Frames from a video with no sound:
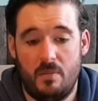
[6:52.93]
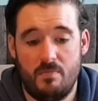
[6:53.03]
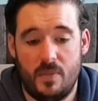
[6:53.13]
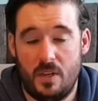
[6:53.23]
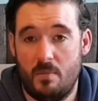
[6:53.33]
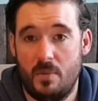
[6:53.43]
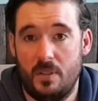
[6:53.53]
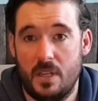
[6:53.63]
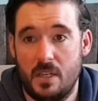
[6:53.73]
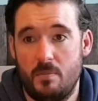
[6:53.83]
a number of
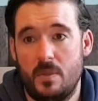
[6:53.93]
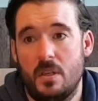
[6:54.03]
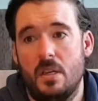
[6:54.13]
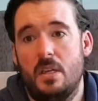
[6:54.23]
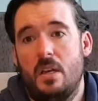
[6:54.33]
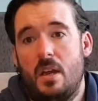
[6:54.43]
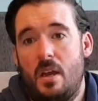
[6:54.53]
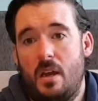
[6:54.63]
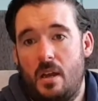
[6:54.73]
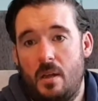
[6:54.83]
times,
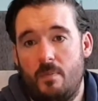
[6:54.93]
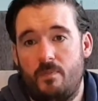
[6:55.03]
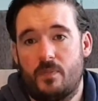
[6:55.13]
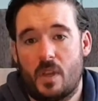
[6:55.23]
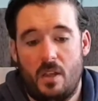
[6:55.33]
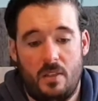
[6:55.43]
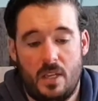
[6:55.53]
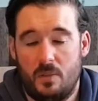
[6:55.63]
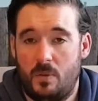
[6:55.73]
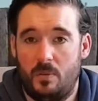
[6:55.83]
and
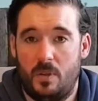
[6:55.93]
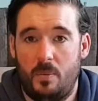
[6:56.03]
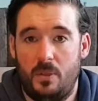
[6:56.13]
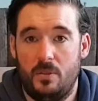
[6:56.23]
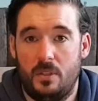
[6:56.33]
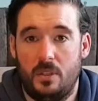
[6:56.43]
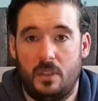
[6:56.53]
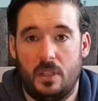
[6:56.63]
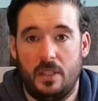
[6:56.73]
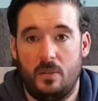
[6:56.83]
that's what I'm going to be using to
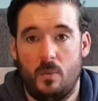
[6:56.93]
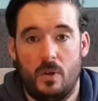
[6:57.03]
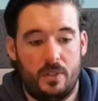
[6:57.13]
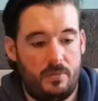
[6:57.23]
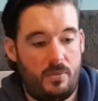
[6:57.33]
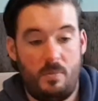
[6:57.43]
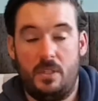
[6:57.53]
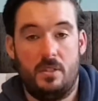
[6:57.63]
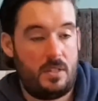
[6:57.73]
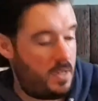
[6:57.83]
collect the water for me
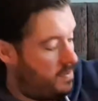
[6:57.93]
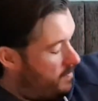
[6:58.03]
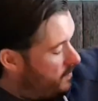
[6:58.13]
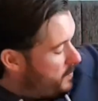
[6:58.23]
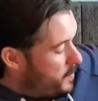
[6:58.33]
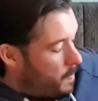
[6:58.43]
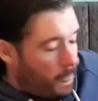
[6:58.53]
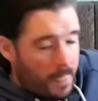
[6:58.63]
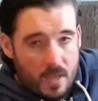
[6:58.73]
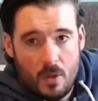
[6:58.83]
just now.
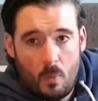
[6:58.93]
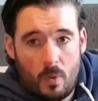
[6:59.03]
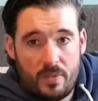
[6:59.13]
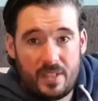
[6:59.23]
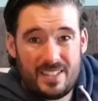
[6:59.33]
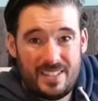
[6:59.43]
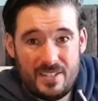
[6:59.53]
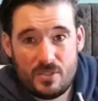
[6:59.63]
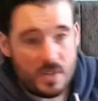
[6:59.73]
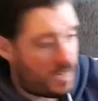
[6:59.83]
One thing I did
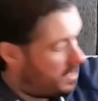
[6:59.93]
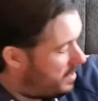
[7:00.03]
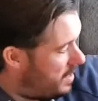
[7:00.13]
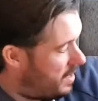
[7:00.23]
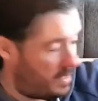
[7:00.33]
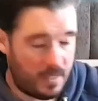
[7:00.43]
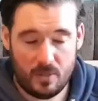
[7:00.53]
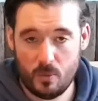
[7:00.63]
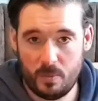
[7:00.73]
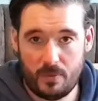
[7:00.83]
try and I had high
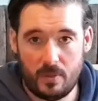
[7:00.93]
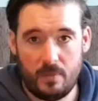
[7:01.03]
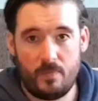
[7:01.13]
hopes for